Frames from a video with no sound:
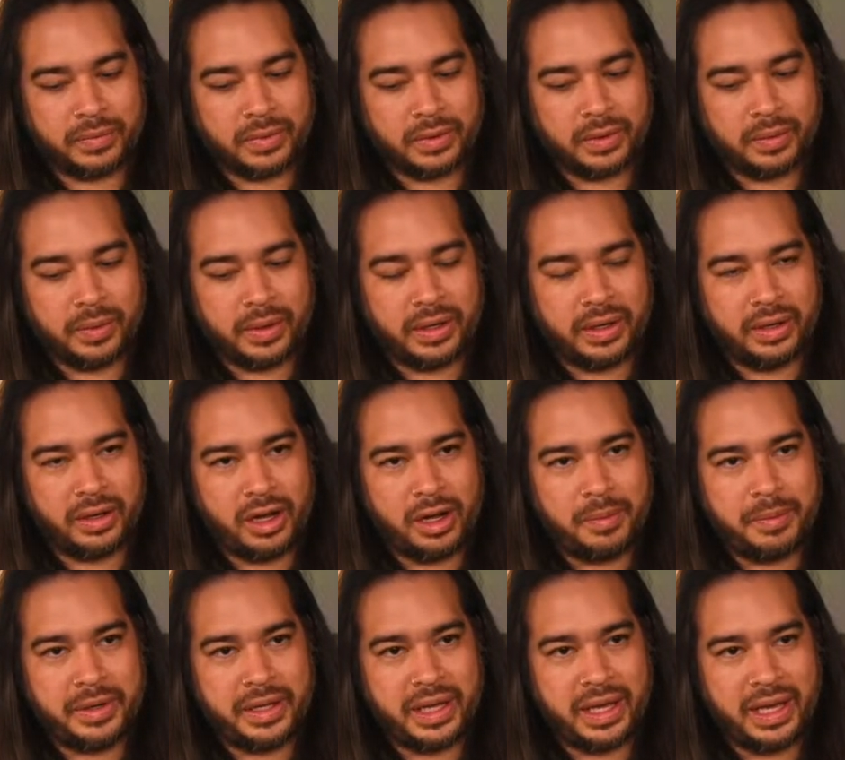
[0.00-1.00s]
Wait, how
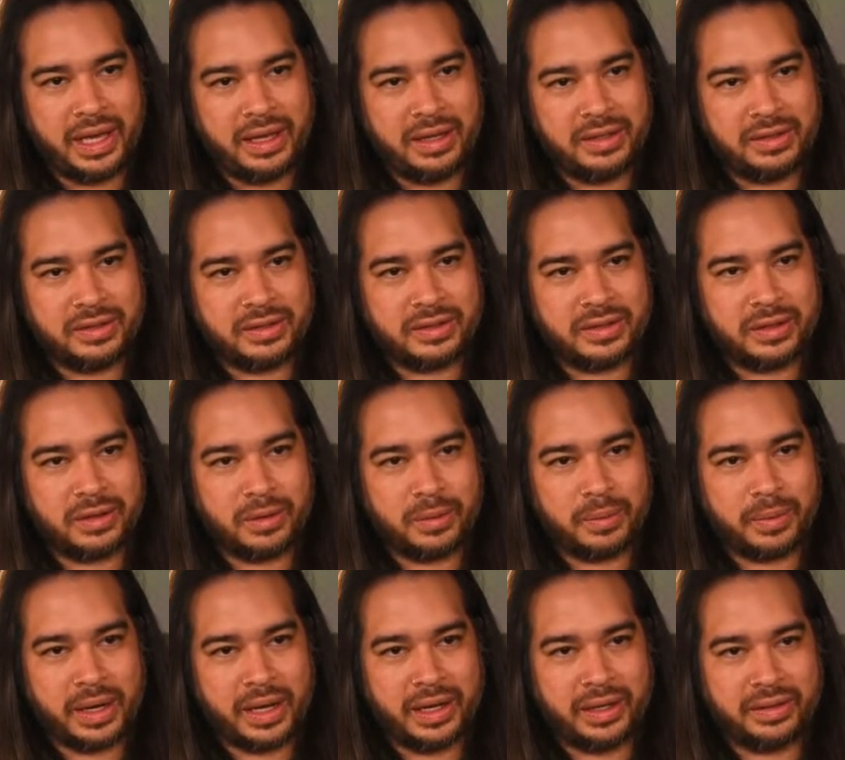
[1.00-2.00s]
many A's to the
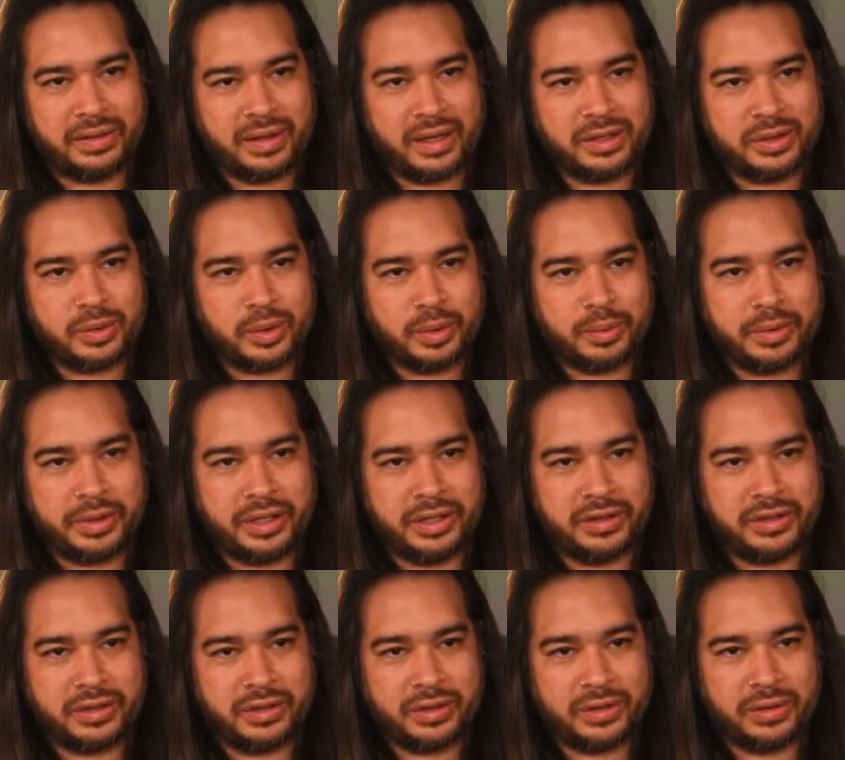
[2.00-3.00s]
right? That's what we need
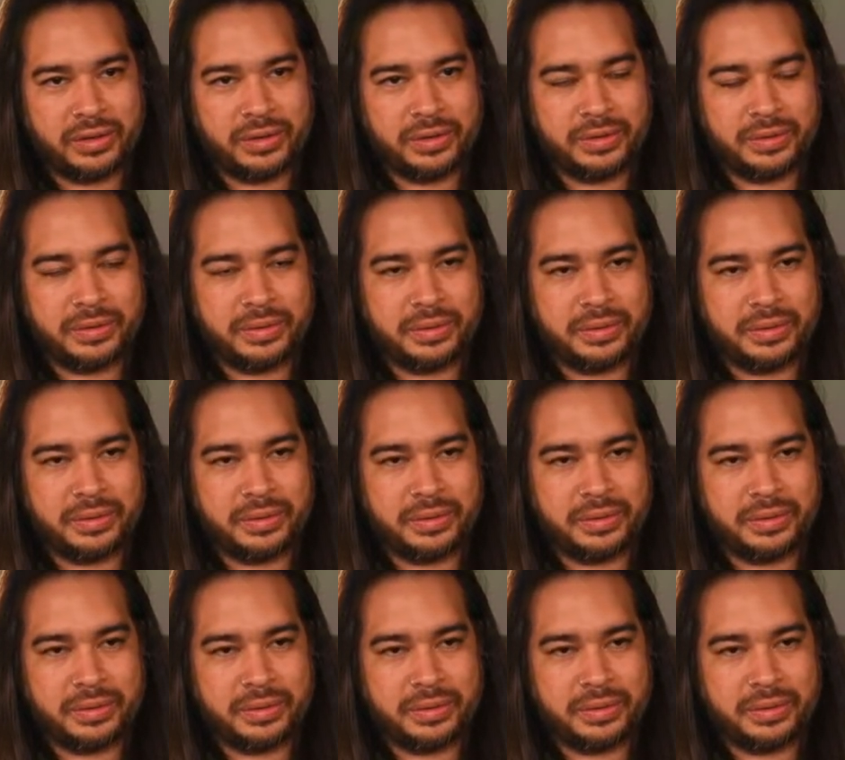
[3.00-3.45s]
to know.